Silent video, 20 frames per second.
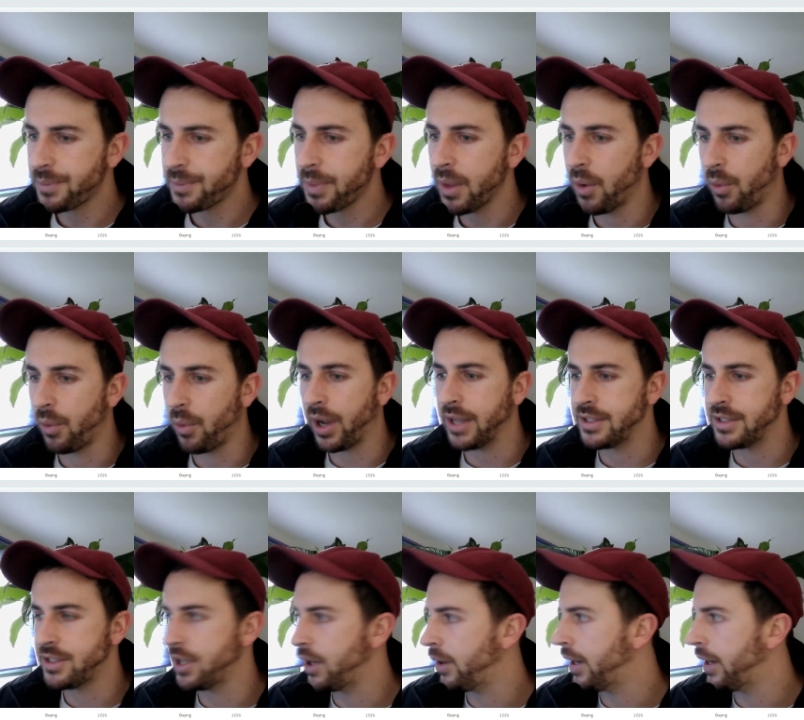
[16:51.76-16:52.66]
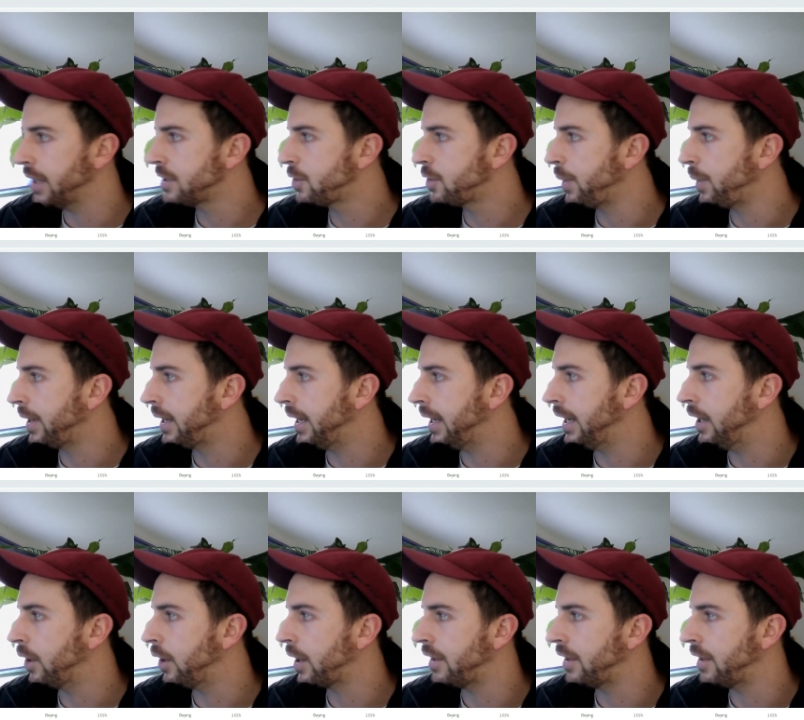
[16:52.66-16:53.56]
All right, so let's quickly
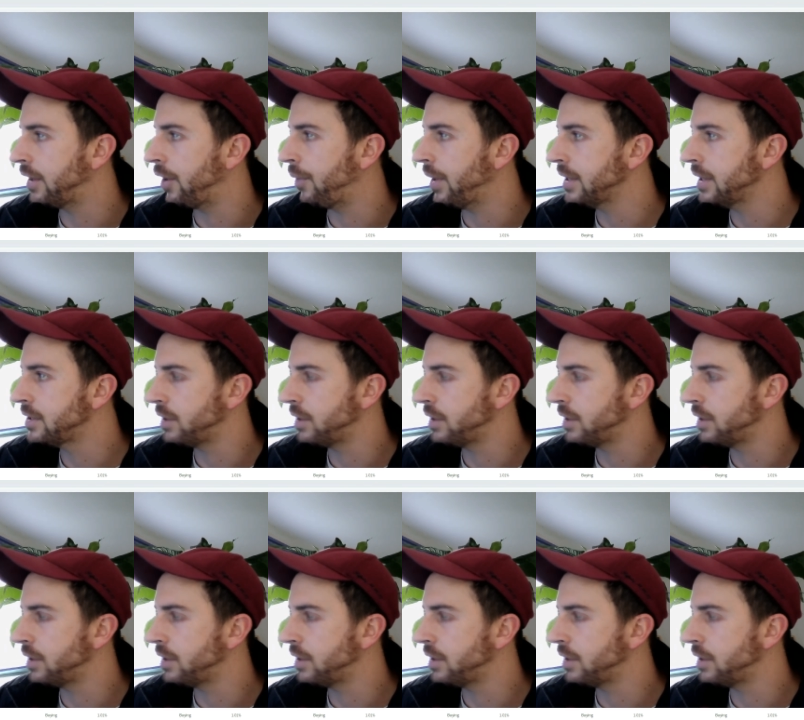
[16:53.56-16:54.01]
look at the rest